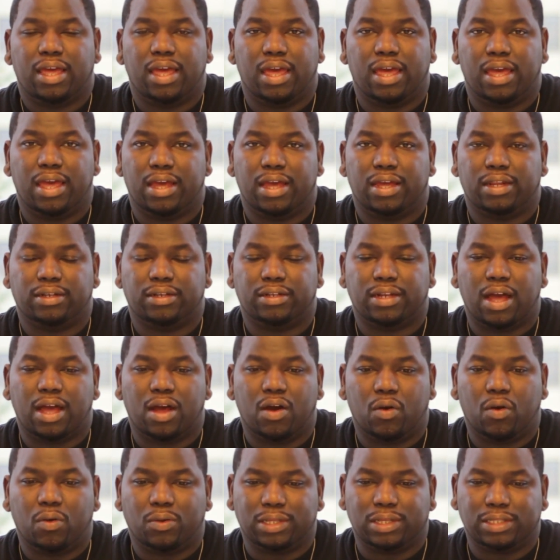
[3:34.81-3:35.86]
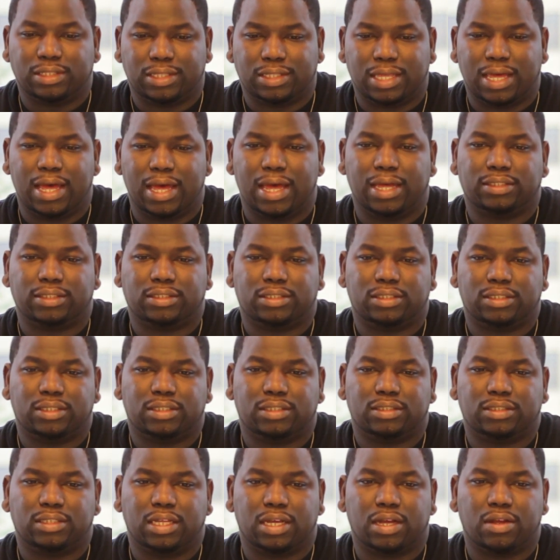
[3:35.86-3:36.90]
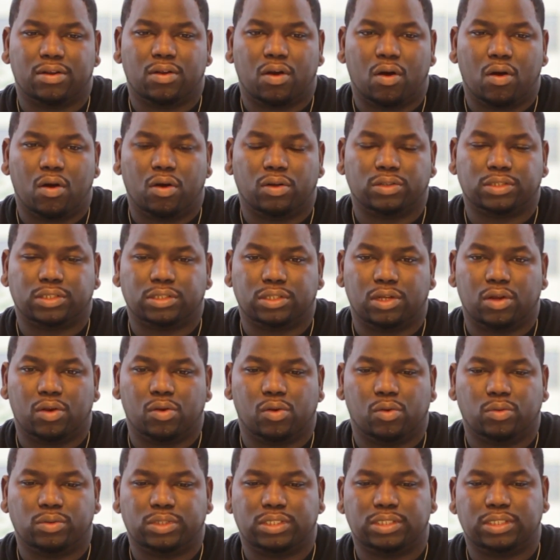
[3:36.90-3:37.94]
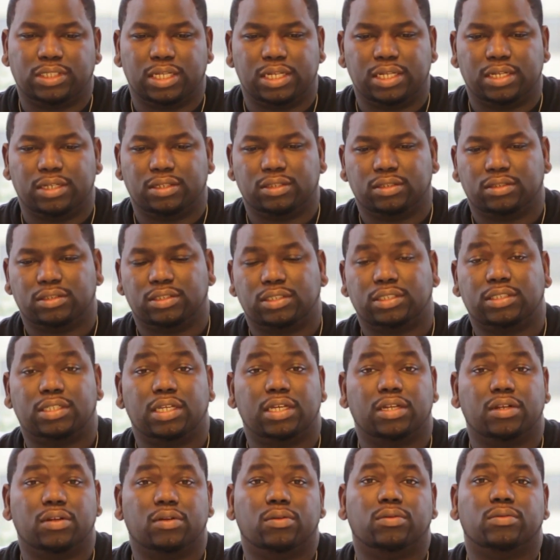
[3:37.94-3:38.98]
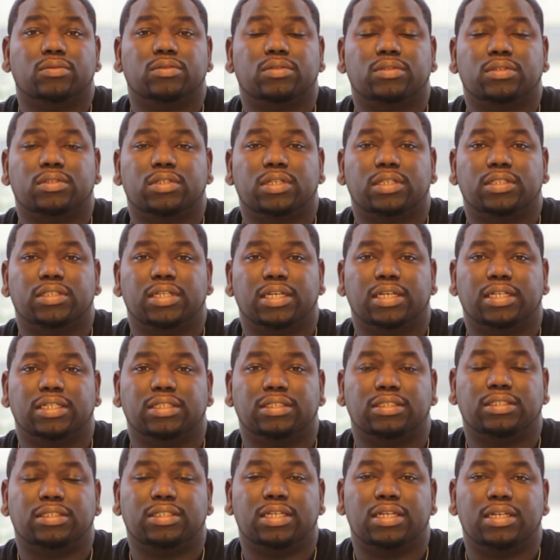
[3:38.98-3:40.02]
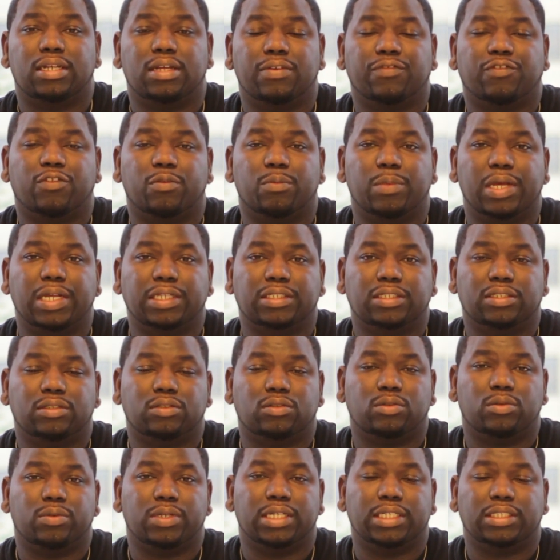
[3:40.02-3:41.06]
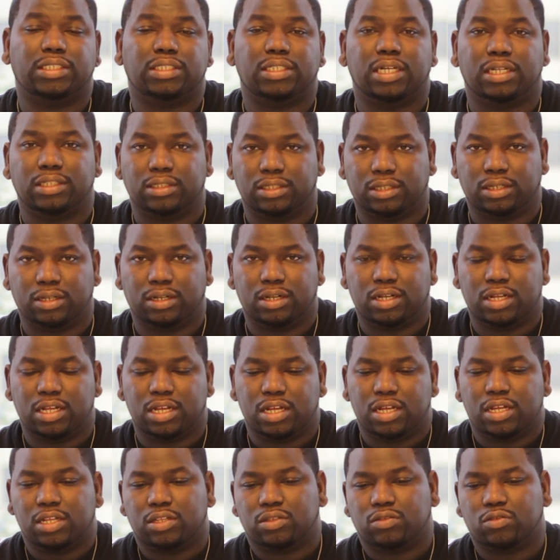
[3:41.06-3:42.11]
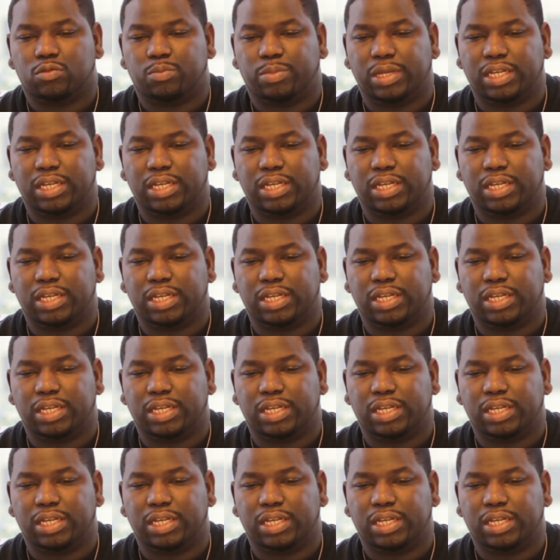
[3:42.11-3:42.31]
And not only that, they can also send signals. They can send information to each other to